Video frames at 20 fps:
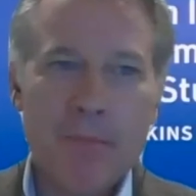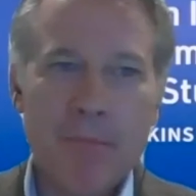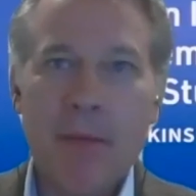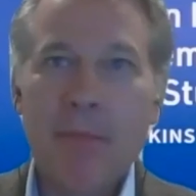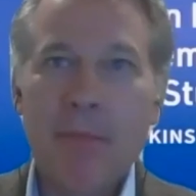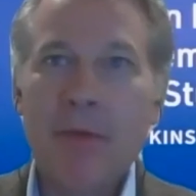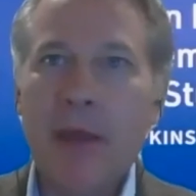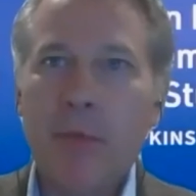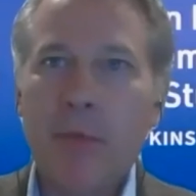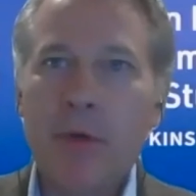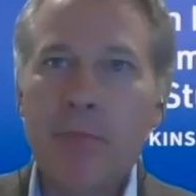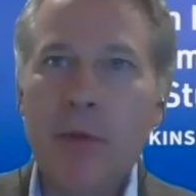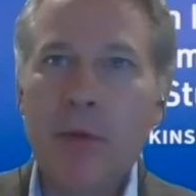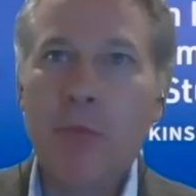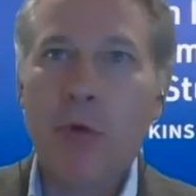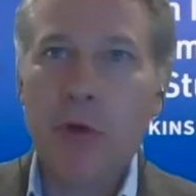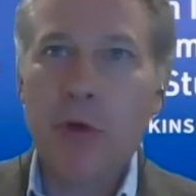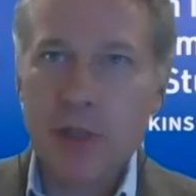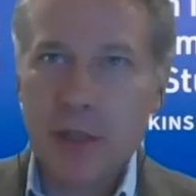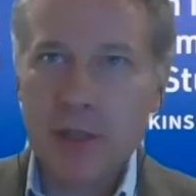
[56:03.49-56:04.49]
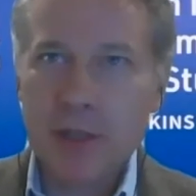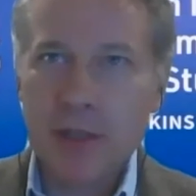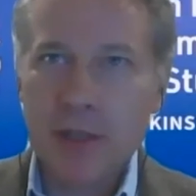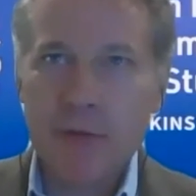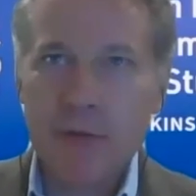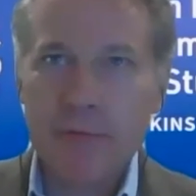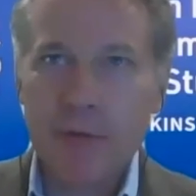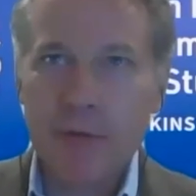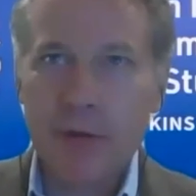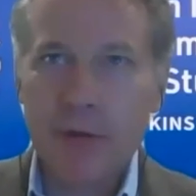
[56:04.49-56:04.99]
Maybe they would be more
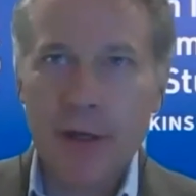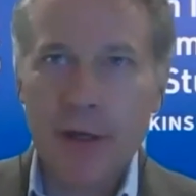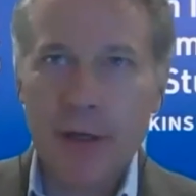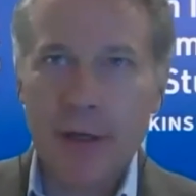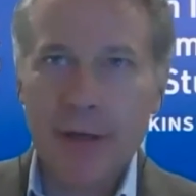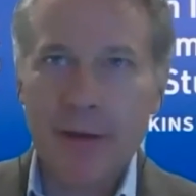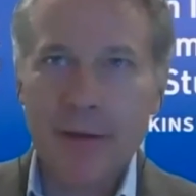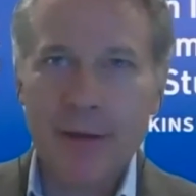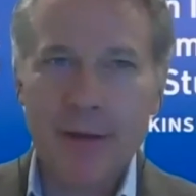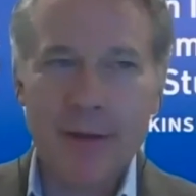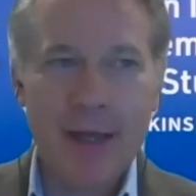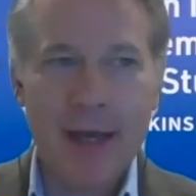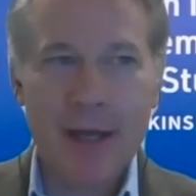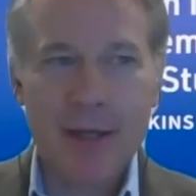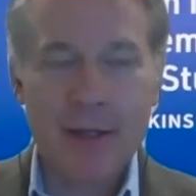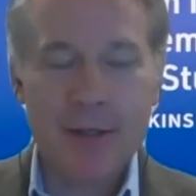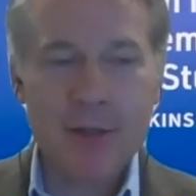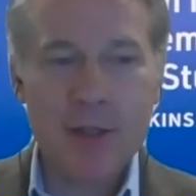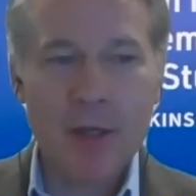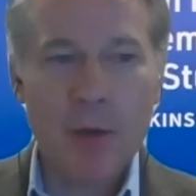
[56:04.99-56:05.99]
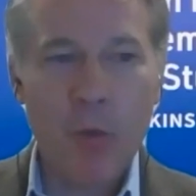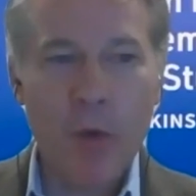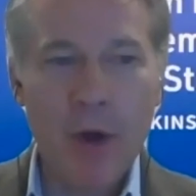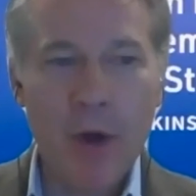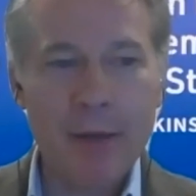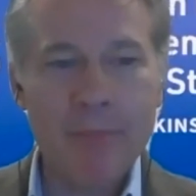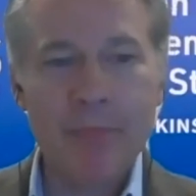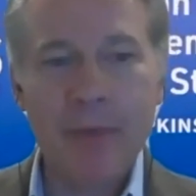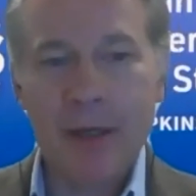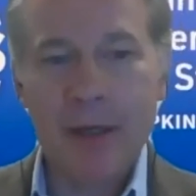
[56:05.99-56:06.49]
successful at that in some
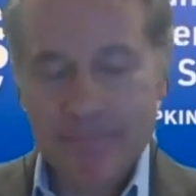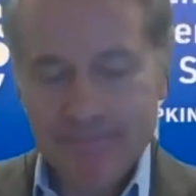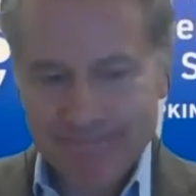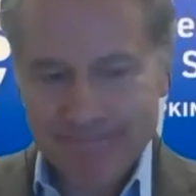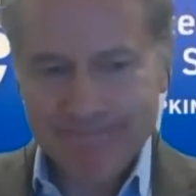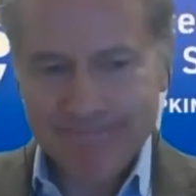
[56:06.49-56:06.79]
way, but